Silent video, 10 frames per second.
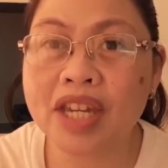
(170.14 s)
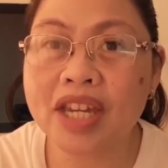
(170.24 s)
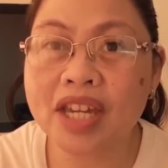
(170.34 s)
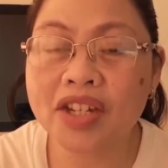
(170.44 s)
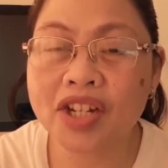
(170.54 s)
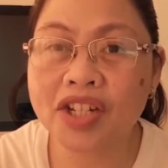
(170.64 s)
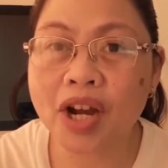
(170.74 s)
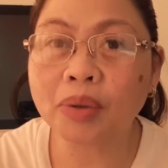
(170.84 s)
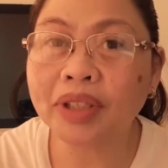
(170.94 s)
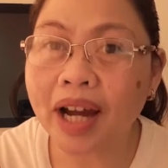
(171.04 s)

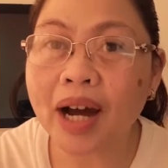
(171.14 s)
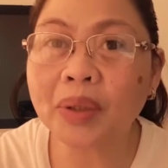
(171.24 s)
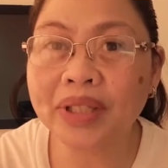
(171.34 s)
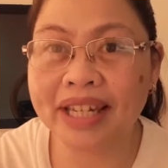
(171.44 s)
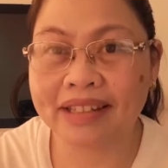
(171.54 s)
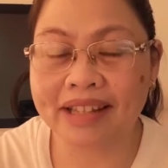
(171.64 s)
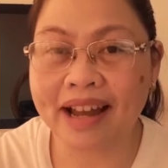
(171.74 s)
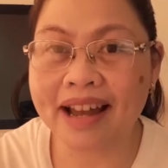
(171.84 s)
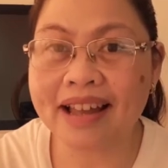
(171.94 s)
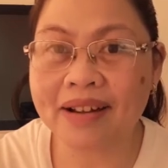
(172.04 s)
isa-shout out
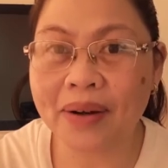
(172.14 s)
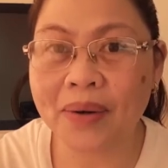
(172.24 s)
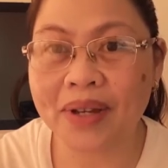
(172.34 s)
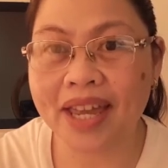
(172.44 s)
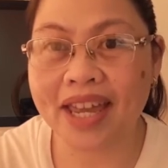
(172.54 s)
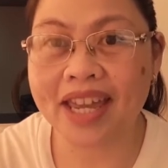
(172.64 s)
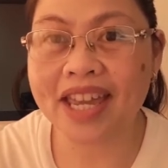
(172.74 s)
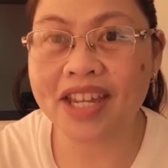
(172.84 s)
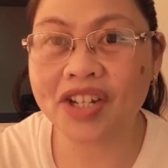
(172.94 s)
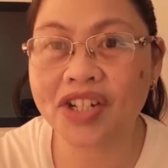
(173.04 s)
kita, okay?
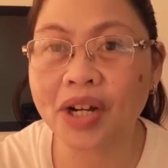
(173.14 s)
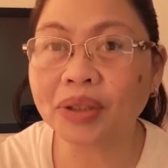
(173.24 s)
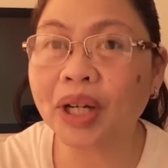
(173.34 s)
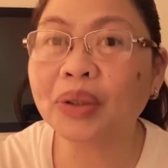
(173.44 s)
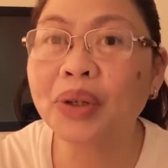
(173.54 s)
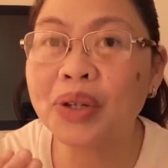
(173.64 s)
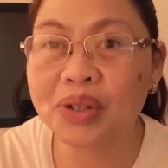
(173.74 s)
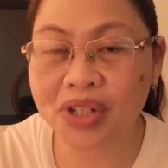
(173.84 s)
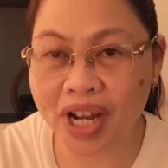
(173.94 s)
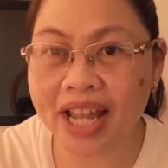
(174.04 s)
Isa-shout out ko yung
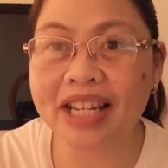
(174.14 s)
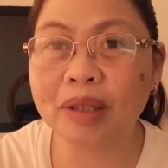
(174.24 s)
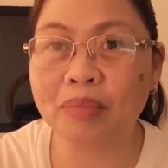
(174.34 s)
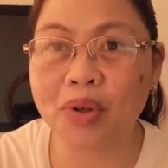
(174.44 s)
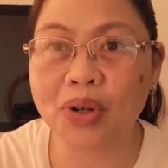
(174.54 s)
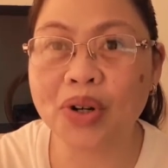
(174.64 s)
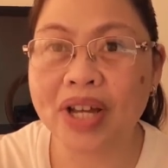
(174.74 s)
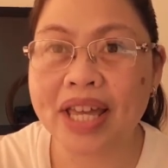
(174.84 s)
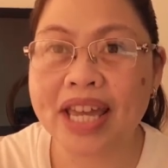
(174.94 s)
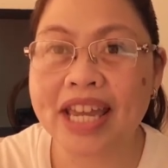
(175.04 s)
channel mo
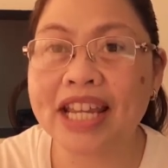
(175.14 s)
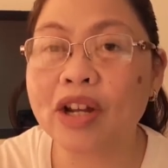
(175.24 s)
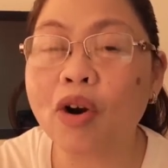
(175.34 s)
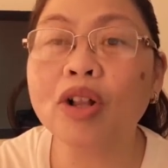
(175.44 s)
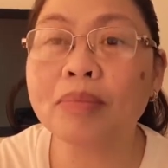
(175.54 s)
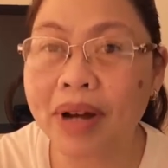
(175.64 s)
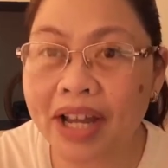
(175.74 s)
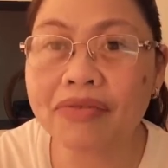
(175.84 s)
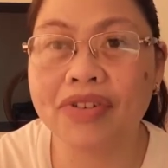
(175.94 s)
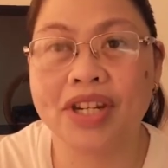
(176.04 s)
in all
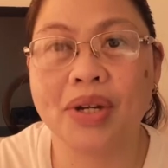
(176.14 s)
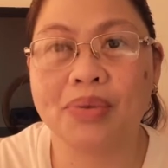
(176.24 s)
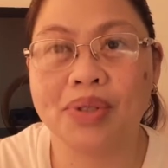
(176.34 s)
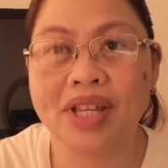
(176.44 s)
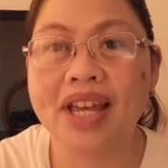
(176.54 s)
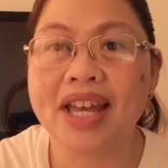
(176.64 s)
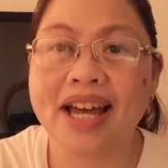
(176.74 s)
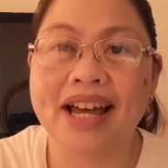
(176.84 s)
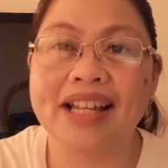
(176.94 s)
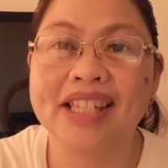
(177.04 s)
my videos.
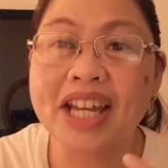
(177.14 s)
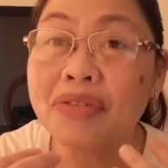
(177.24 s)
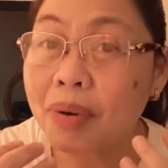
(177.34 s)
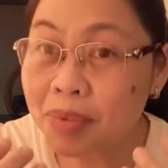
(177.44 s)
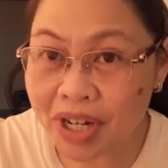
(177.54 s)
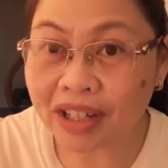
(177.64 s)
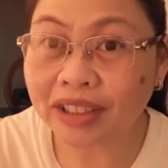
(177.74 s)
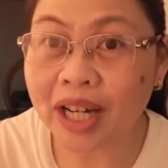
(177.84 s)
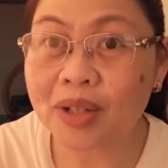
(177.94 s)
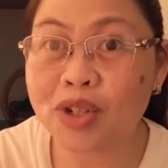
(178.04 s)
Aside from shout
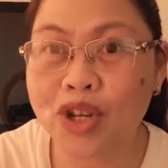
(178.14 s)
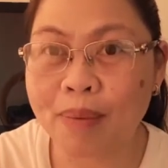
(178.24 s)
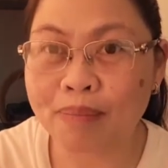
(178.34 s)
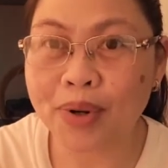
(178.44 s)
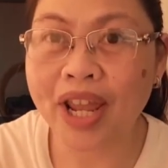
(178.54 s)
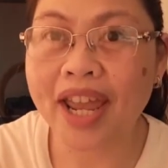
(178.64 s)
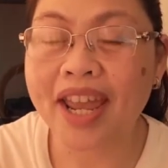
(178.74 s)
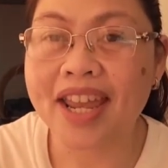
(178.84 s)
out, syempre